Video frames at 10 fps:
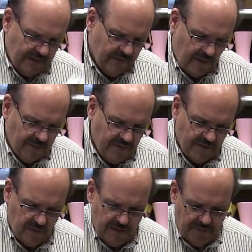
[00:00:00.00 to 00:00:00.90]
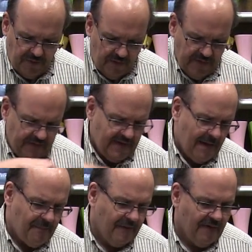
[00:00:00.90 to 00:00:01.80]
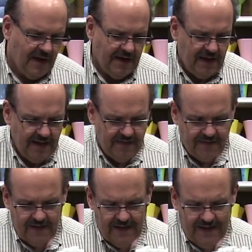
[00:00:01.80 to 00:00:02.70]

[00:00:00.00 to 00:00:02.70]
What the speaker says: So I'm just going to pull this up. I've got a nice